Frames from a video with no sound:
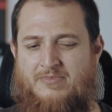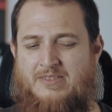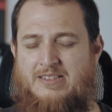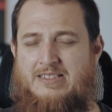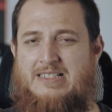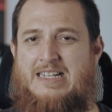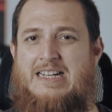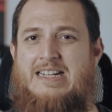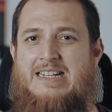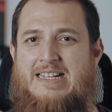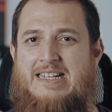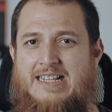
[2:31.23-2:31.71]

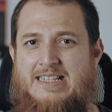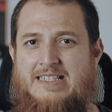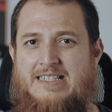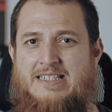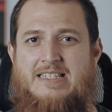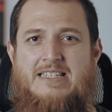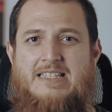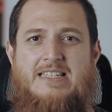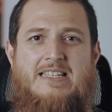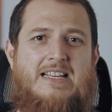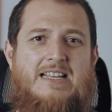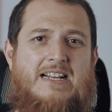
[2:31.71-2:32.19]

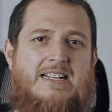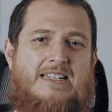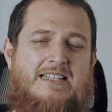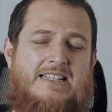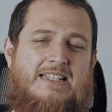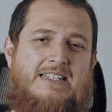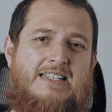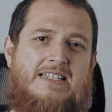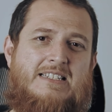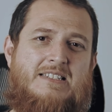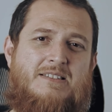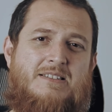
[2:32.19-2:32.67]
tendency, and
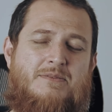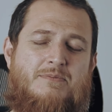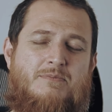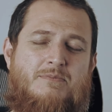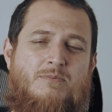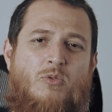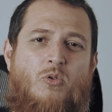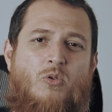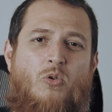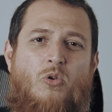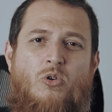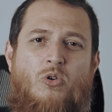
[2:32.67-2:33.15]
it is
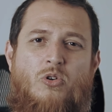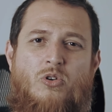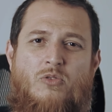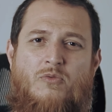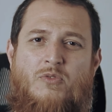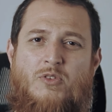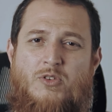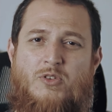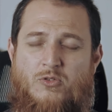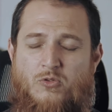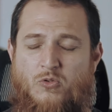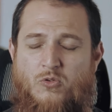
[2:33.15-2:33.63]
more
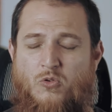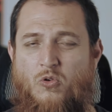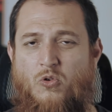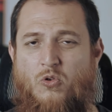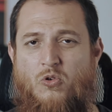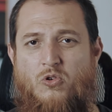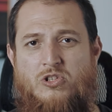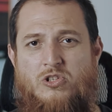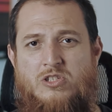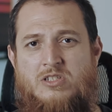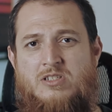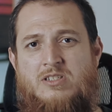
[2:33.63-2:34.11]
of a
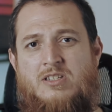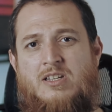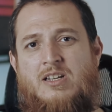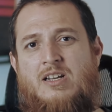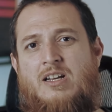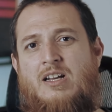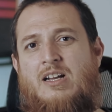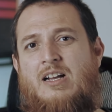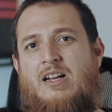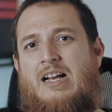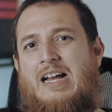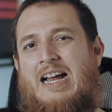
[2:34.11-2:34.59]
rose
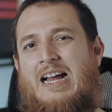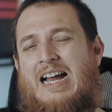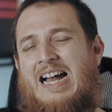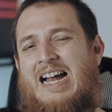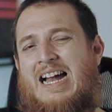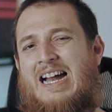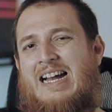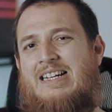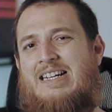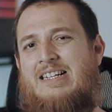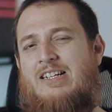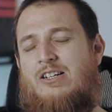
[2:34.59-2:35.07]

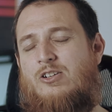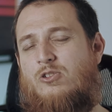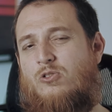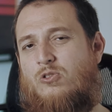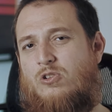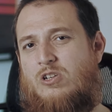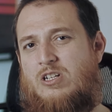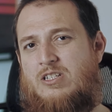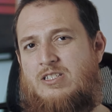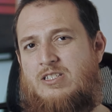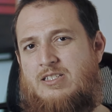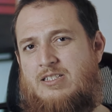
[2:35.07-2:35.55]
and
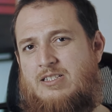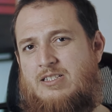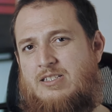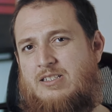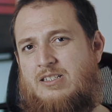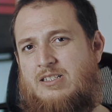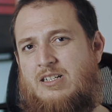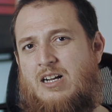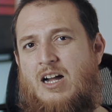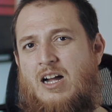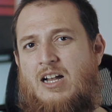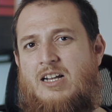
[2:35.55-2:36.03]

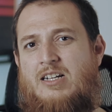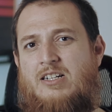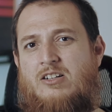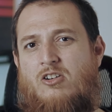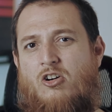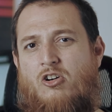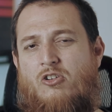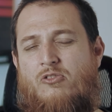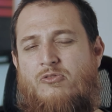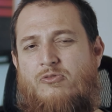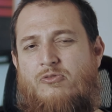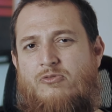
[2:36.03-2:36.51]
lotus kind
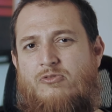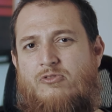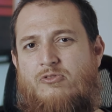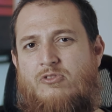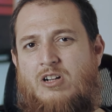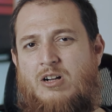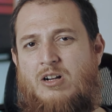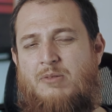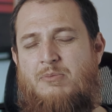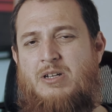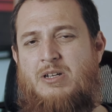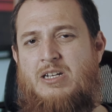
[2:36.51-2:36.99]
of
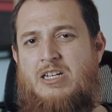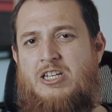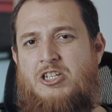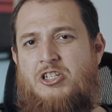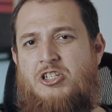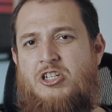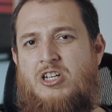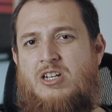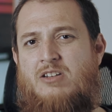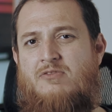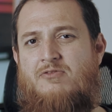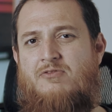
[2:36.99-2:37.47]

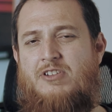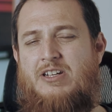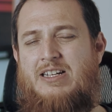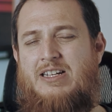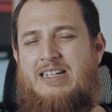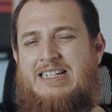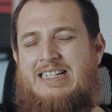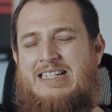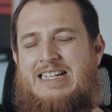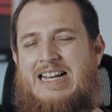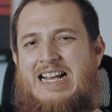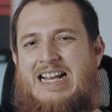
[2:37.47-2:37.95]
combination where
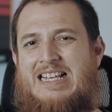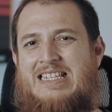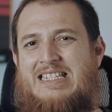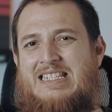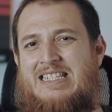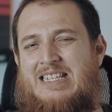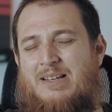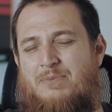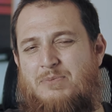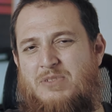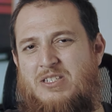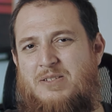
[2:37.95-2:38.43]
it has
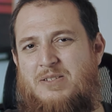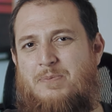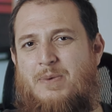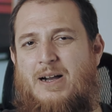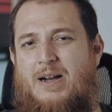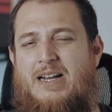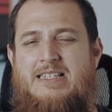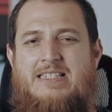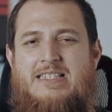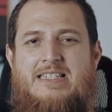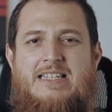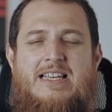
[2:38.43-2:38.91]
some
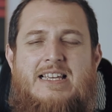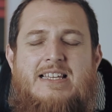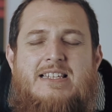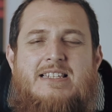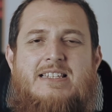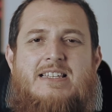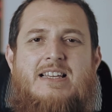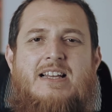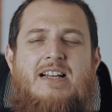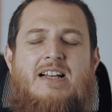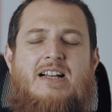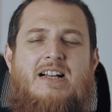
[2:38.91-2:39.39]

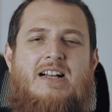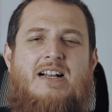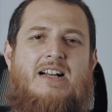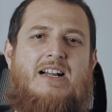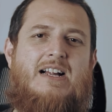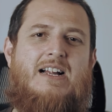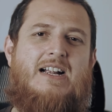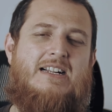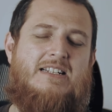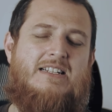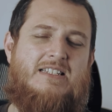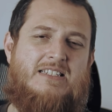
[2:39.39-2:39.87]
spices
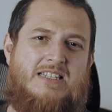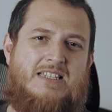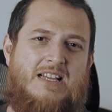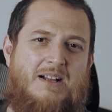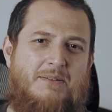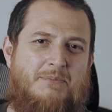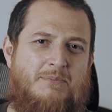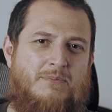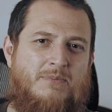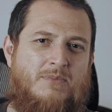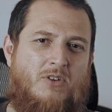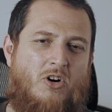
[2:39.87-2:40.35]
and
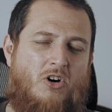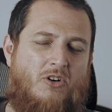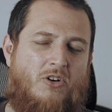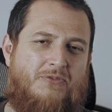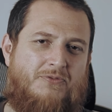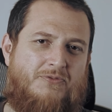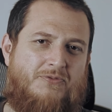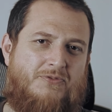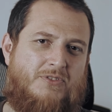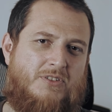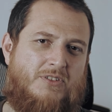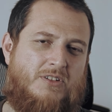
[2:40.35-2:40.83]
some
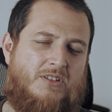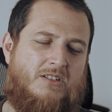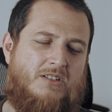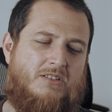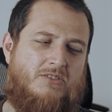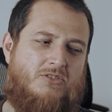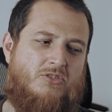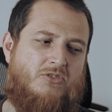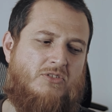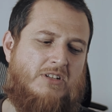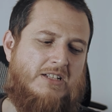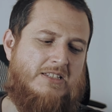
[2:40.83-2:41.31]
of
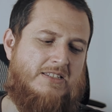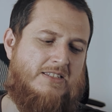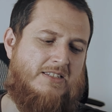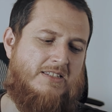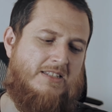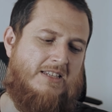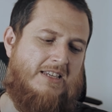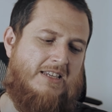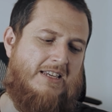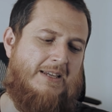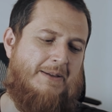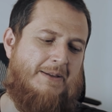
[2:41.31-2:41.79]
you can
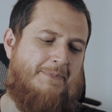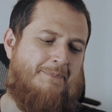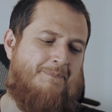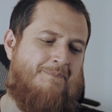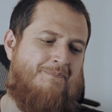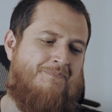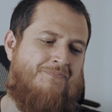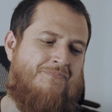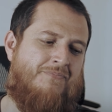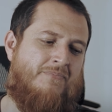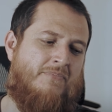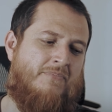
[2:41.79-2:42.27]
say
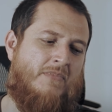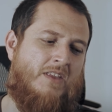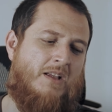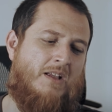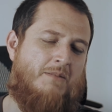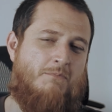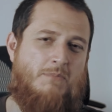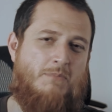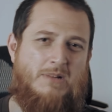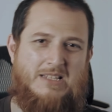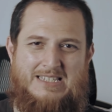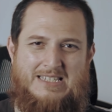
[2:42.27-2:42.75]

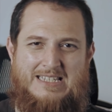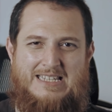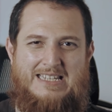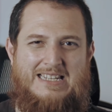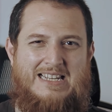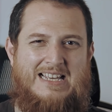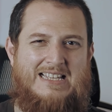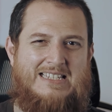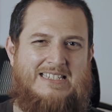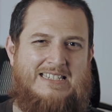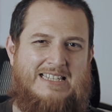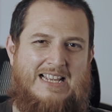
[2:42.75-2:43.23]

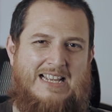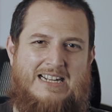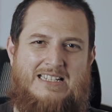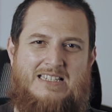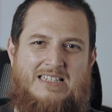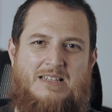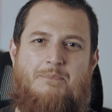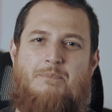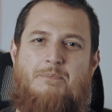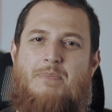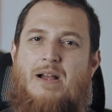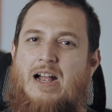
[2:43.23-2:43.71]
muskiness
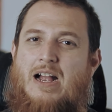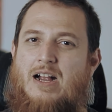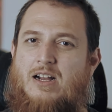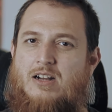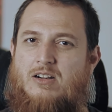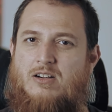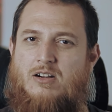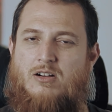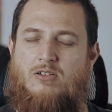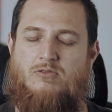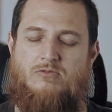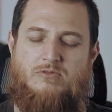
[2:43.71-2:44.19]
at the
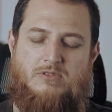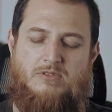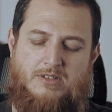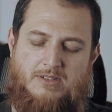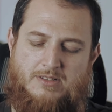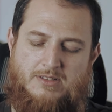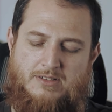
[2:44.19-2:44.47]
background.